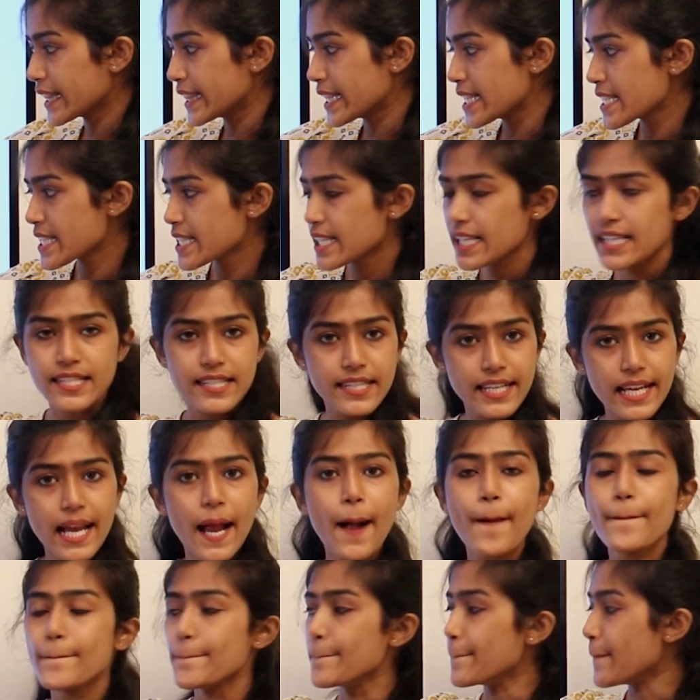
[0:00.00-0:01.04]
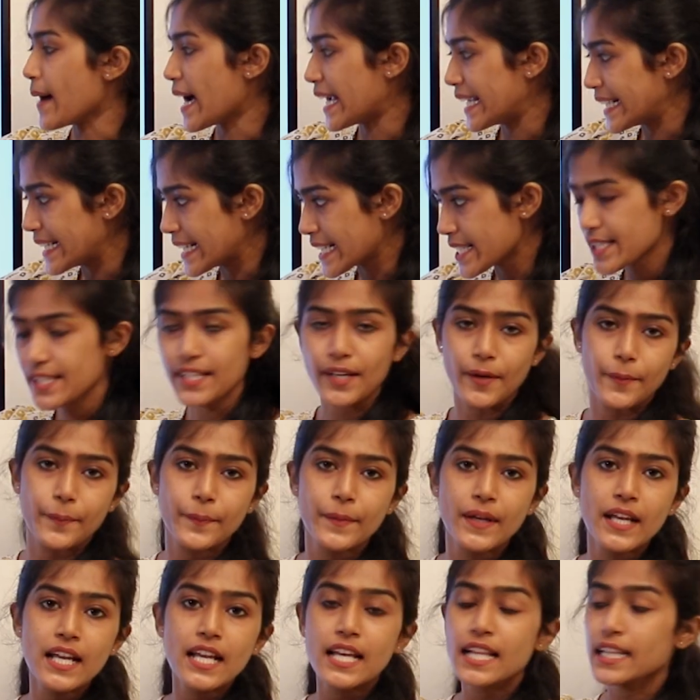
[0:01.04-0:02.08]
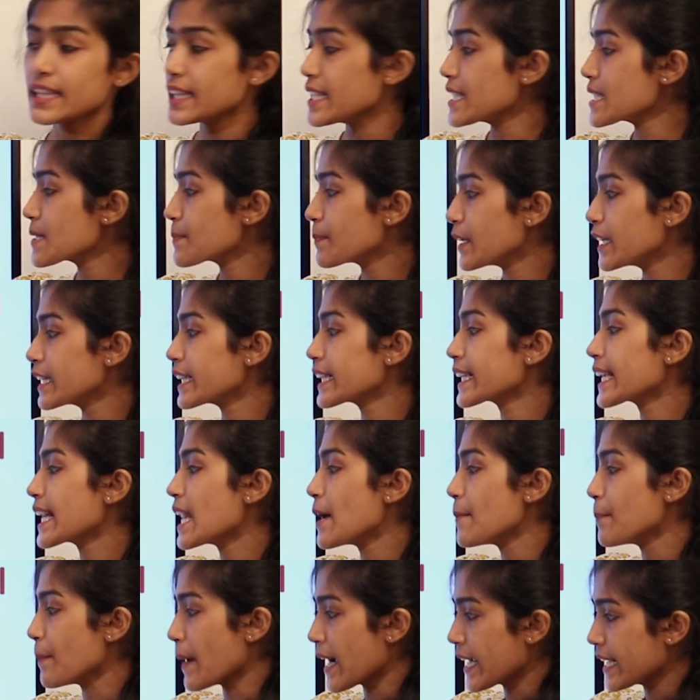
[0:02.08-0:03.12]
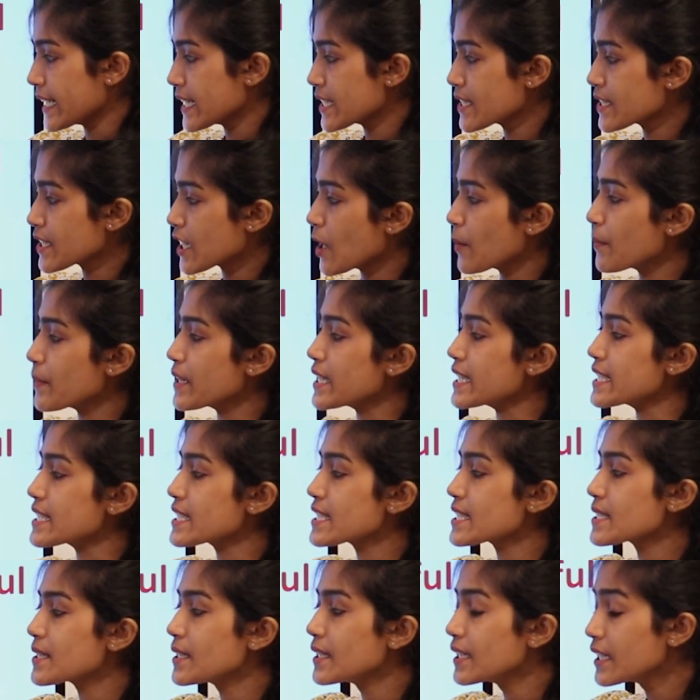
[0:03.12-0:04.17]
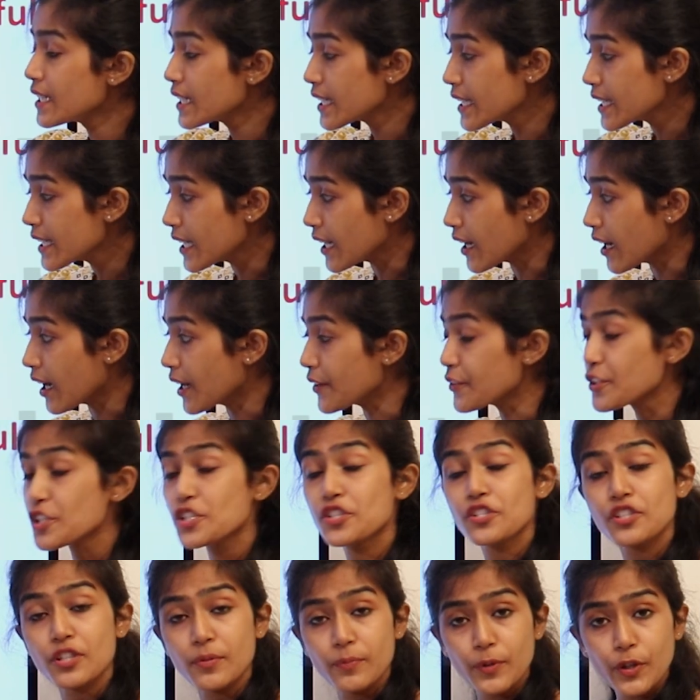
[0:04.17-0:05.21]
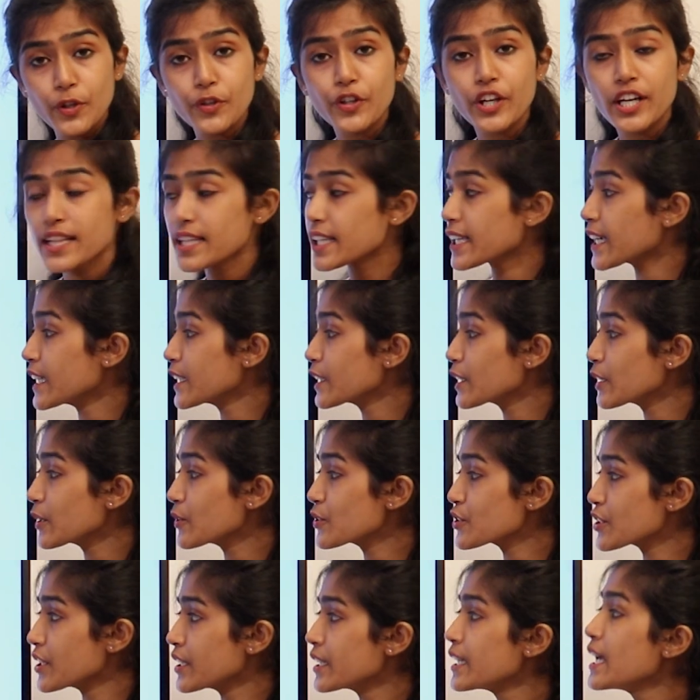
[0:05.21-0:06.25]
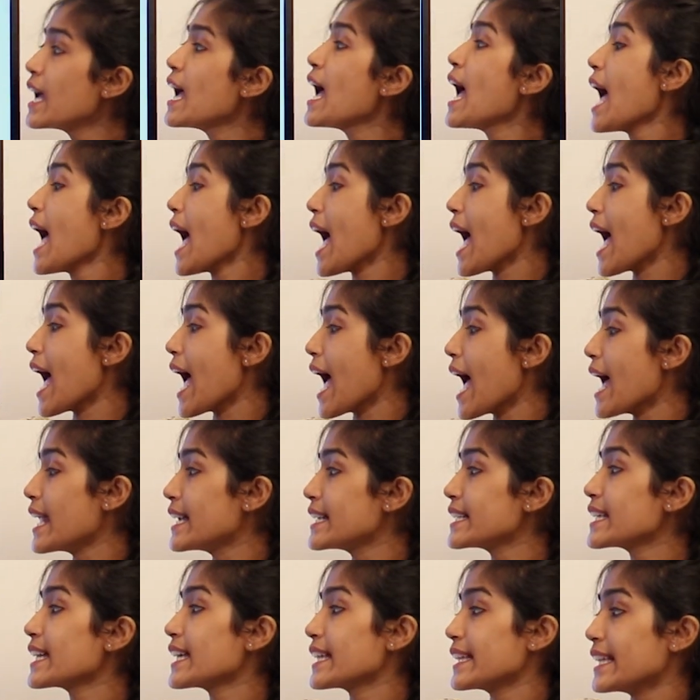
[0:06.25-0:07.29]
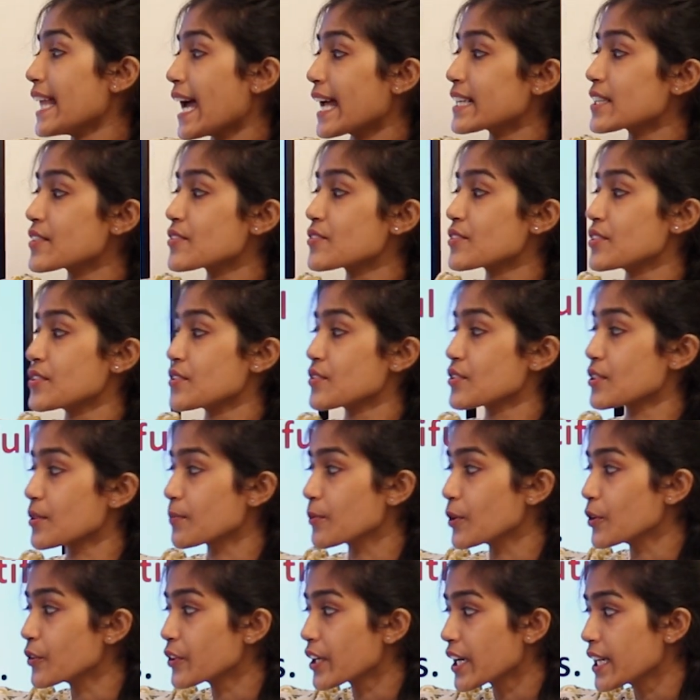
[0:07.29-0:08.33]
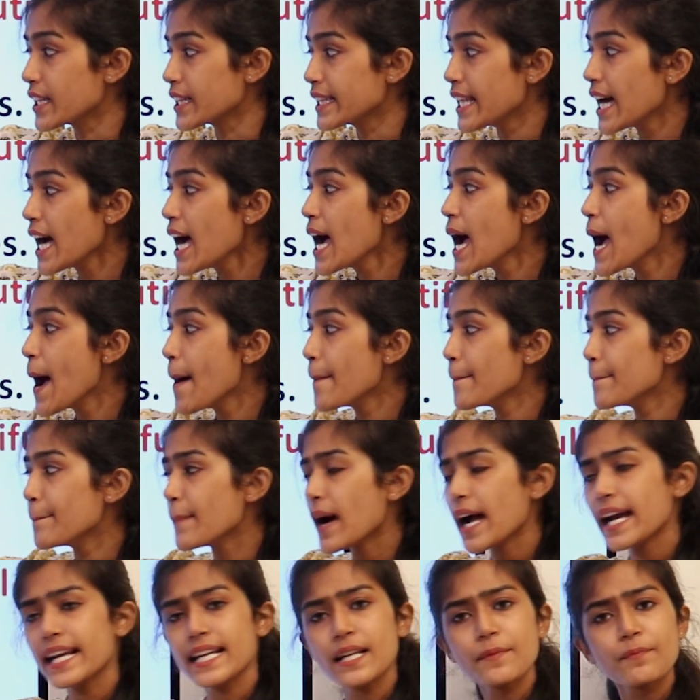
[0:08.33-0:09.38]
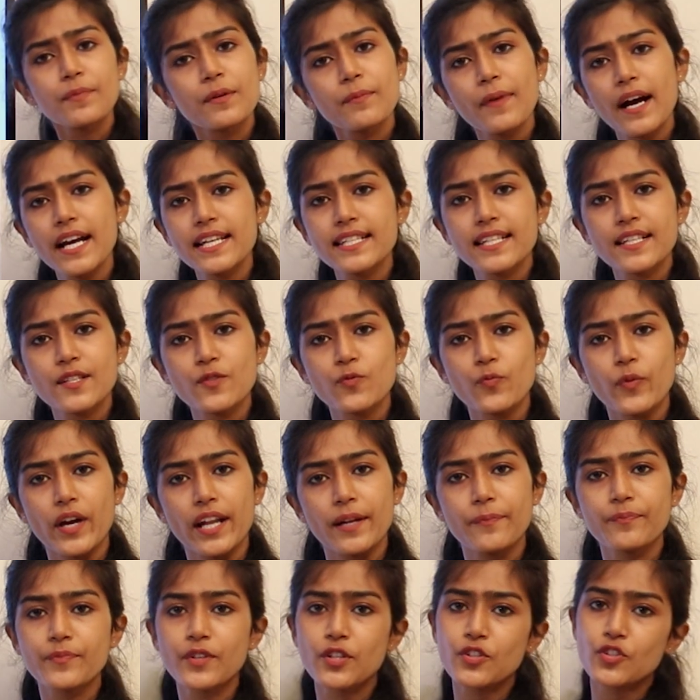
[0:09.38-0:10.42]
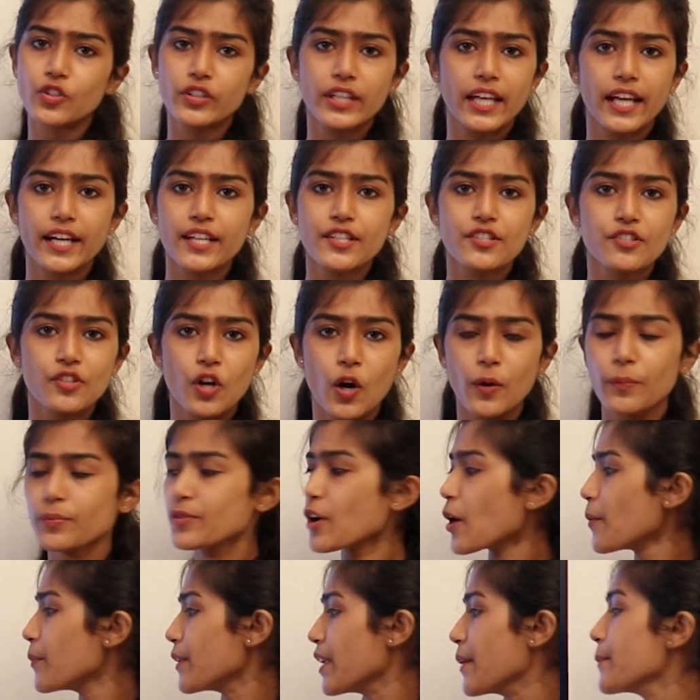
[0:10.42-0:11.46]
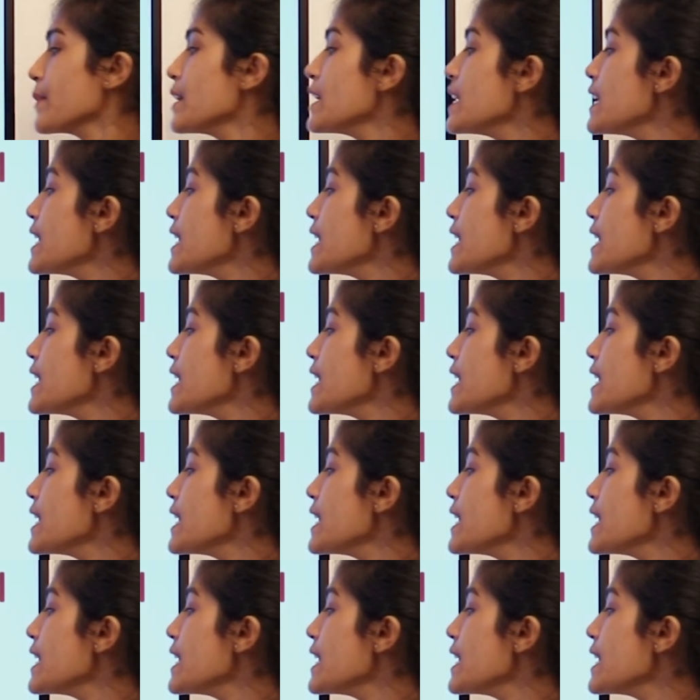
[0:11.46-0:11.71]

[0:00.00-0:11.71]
this is the minor term. This particular minor term is distributed in the conclusion and that is distributed in the minor premise as well. So, there is no problem.